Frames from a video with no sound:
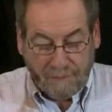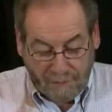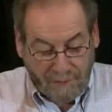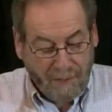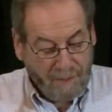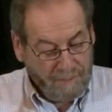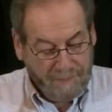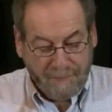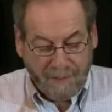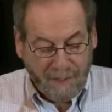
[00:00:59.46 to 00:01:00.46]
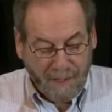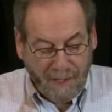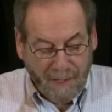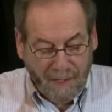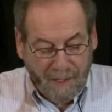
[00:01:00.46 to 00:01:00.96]
Okay.
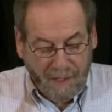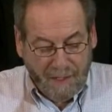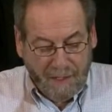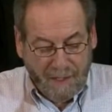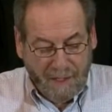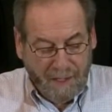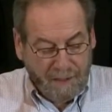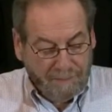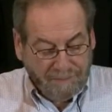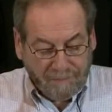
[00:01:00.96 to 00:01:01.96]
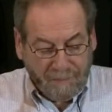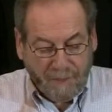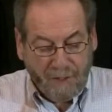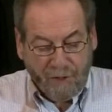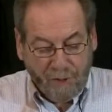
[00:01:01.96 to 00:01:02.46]
Are
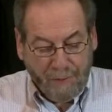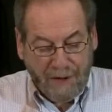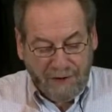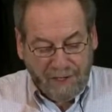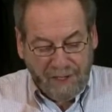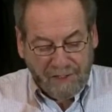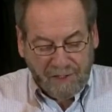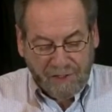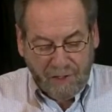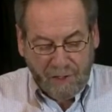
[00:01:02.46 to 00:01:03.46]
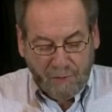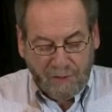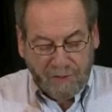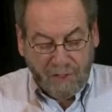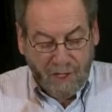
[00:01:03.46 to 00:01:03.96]
you an American that's concerned
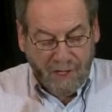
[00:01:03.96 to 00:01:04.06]
with